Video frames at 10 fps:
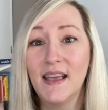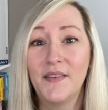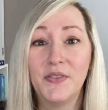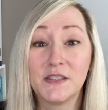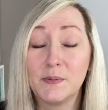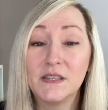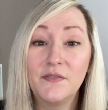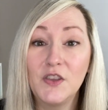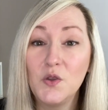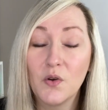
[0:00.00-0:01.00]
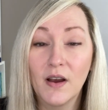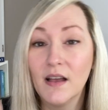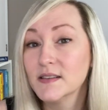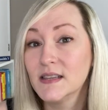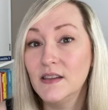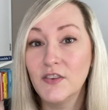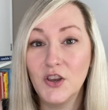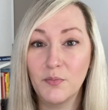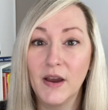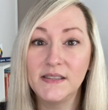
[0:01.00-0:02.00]
the specific URLs, and even your
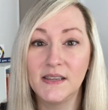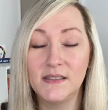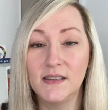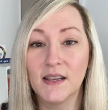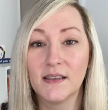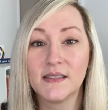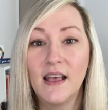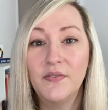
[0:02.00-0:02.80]
pricing details.